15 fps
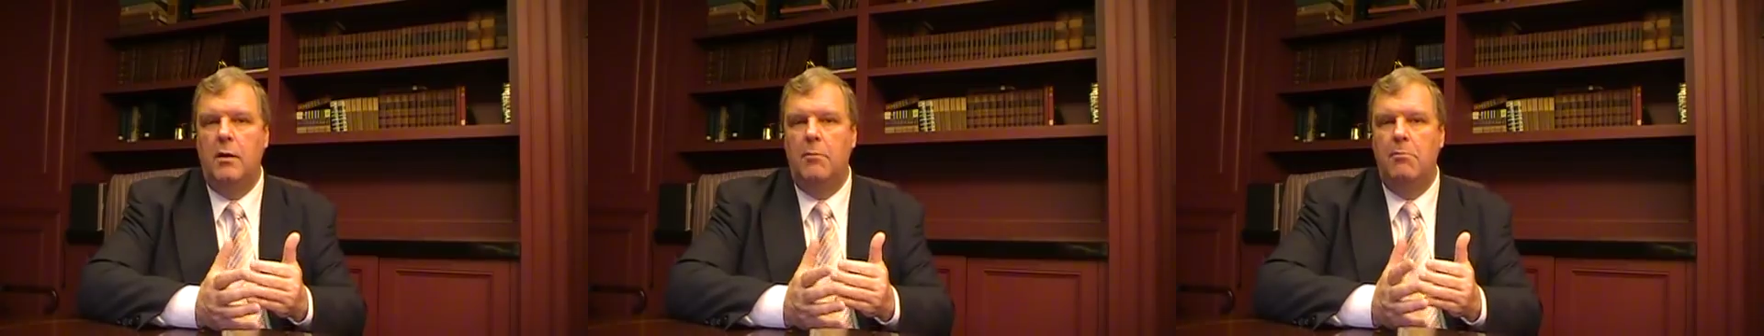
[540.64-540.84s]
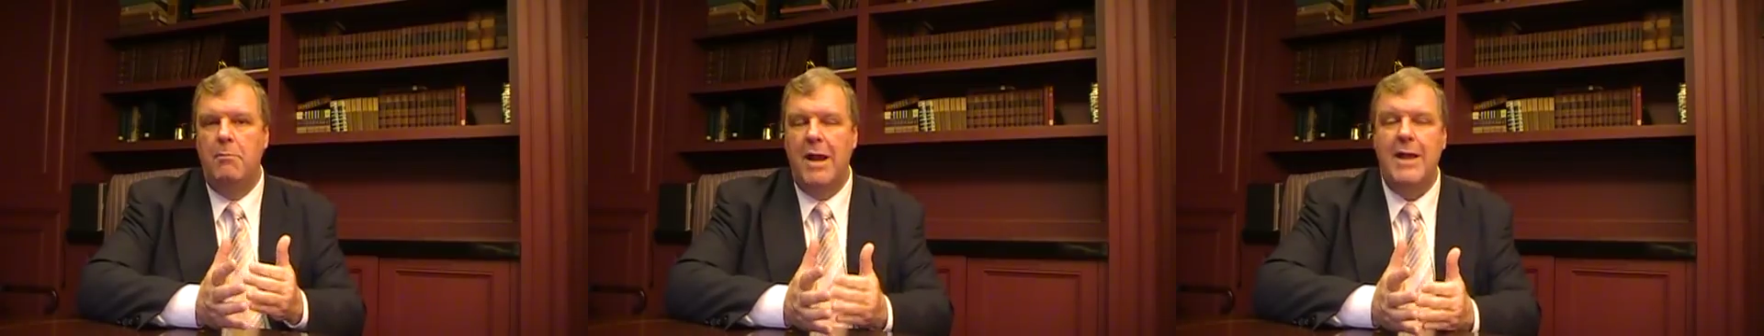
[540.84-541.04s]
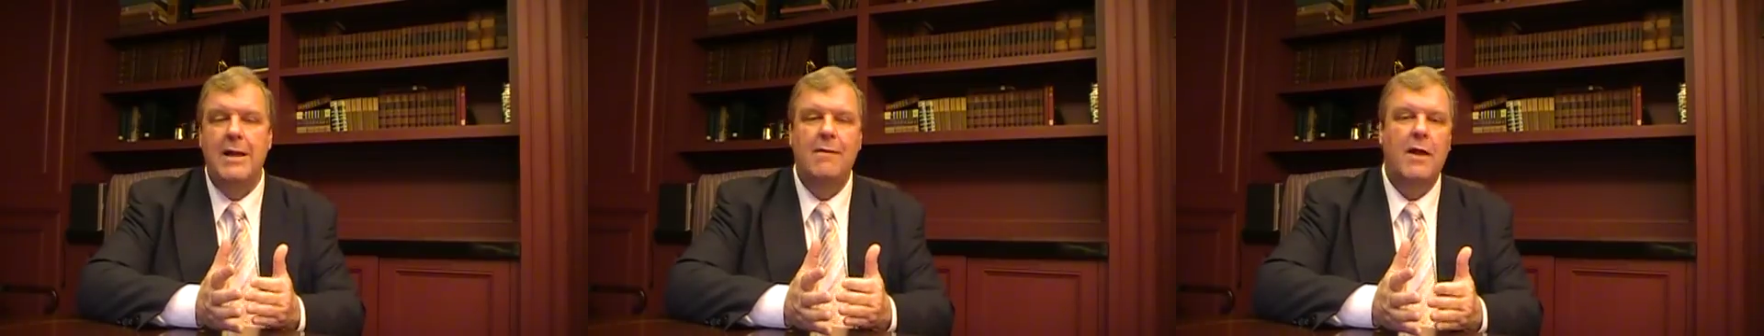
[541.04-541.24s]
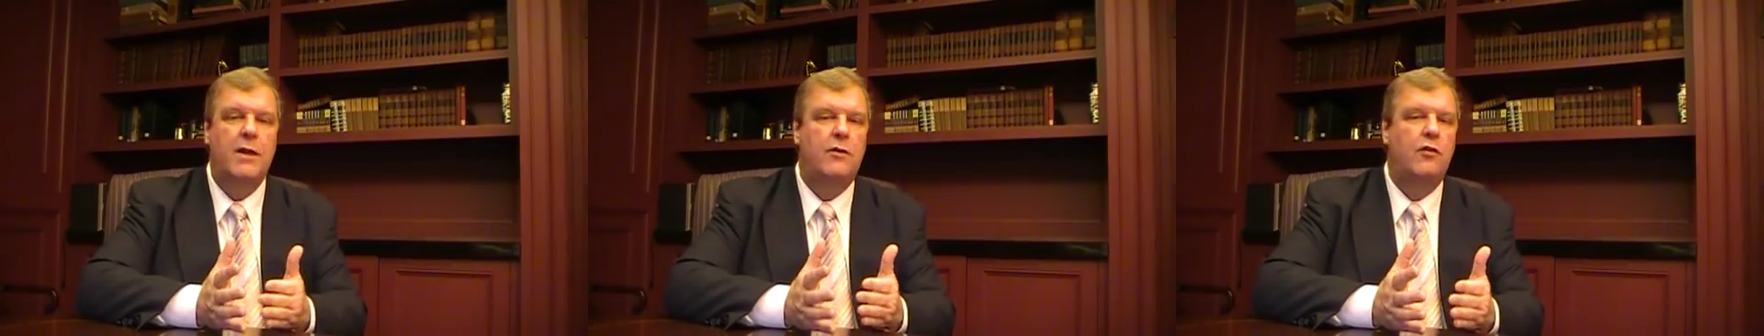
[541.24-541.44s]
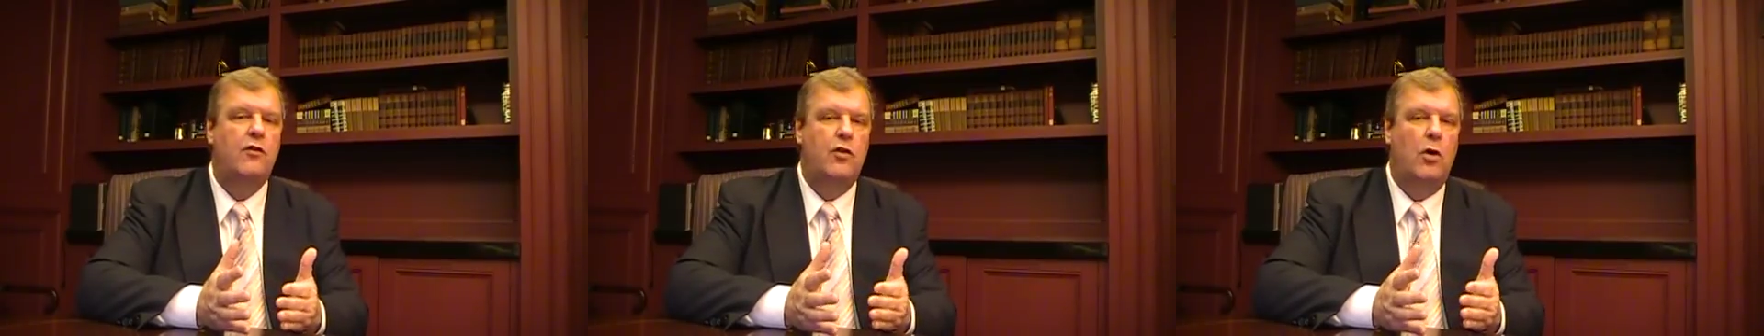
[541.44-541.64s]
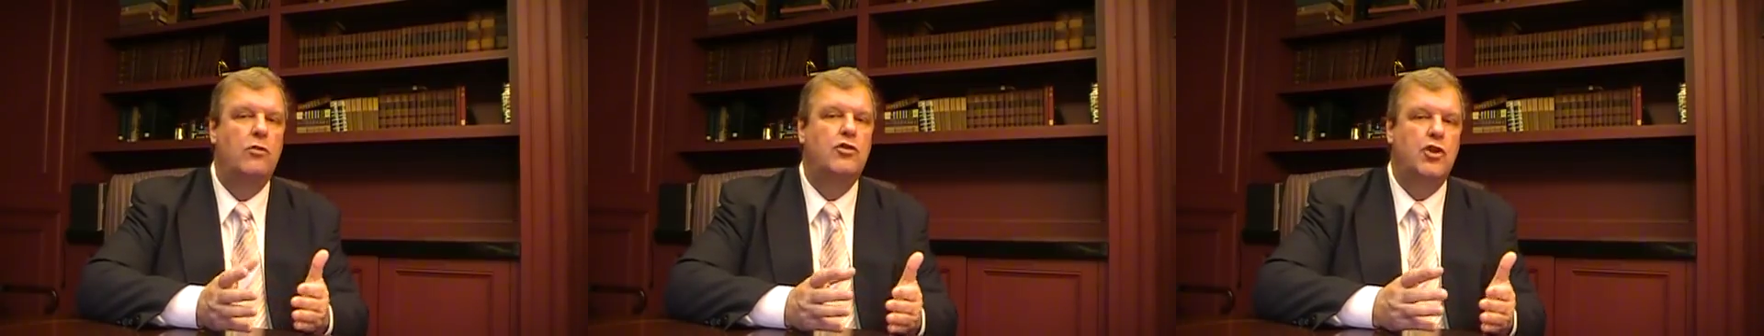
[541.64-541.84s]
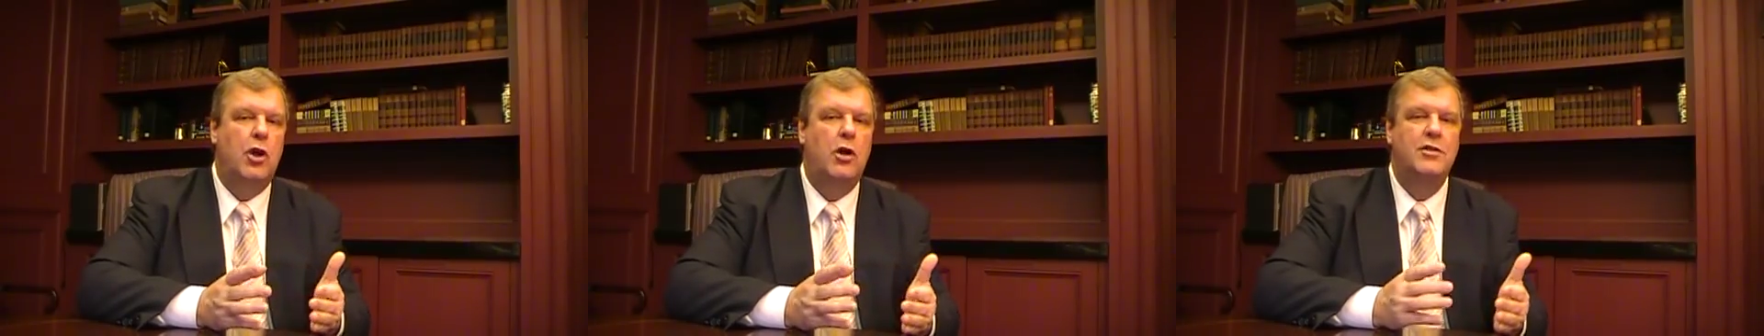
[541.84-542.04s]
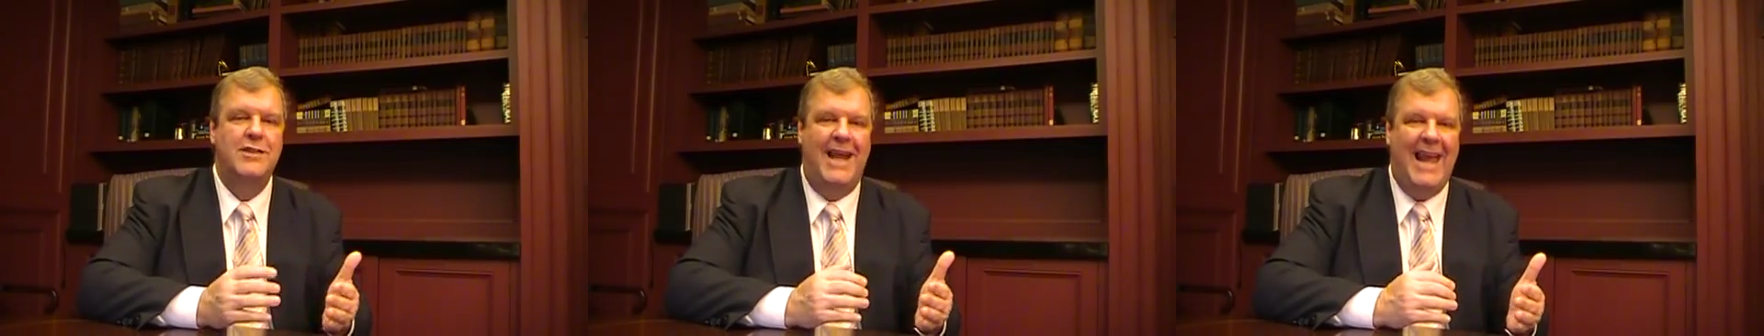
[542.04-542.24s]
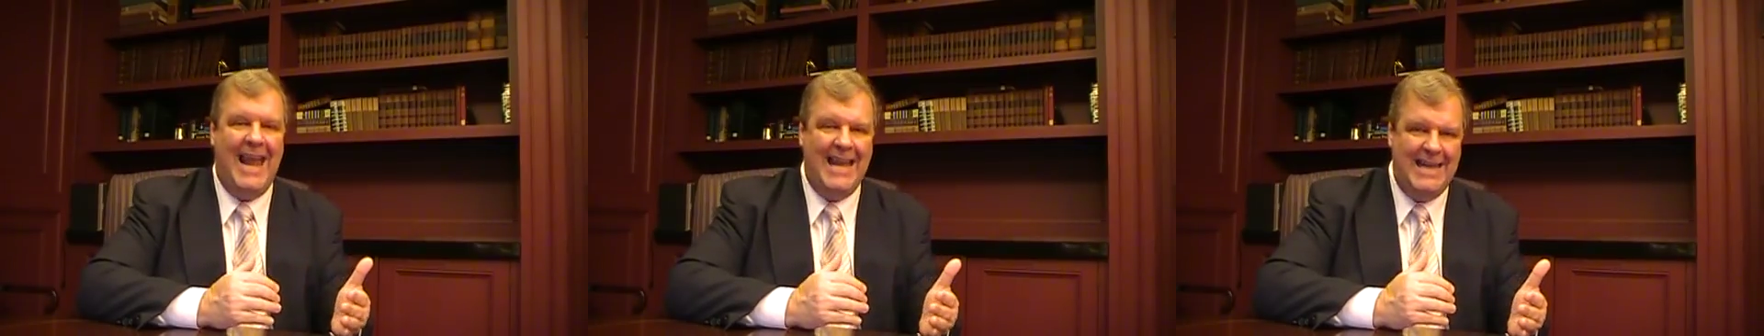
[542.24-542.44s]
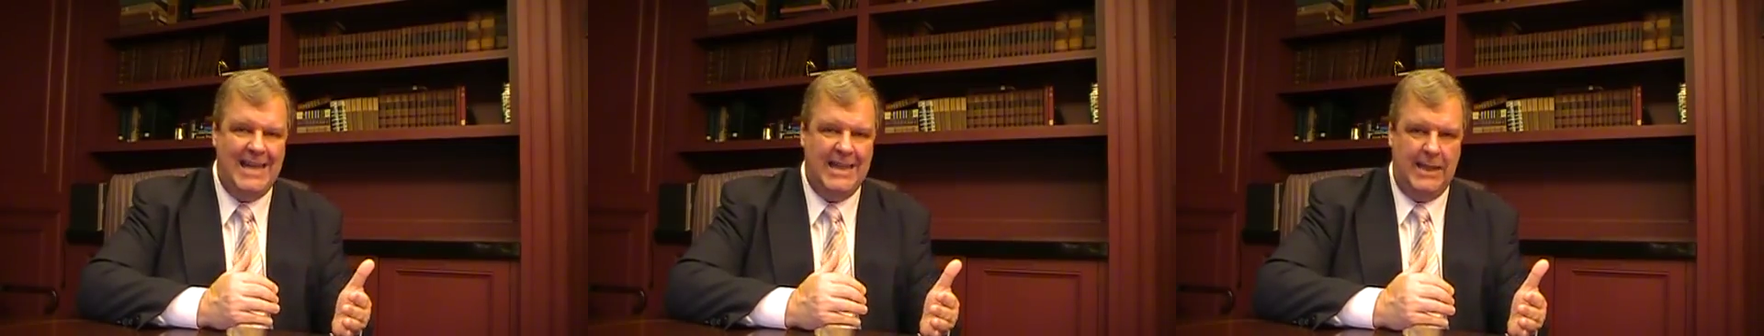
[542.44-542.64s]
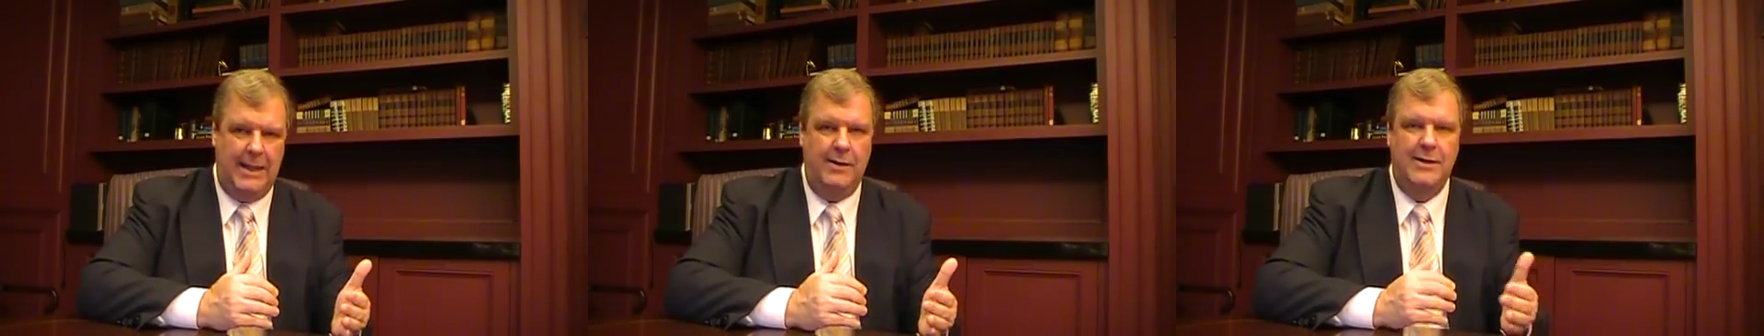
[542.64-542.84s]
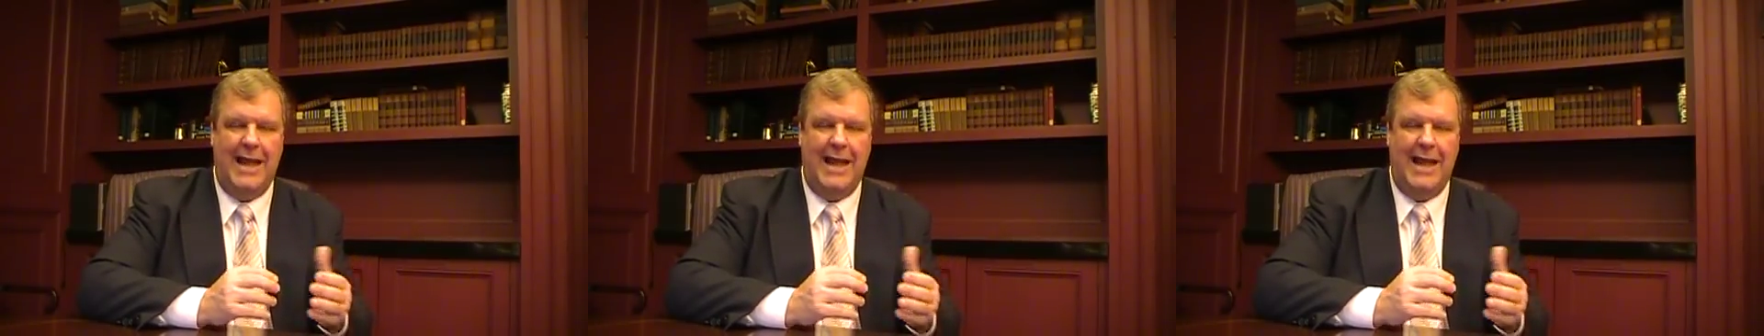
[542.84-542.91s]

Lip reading: Many lenders don't charge anything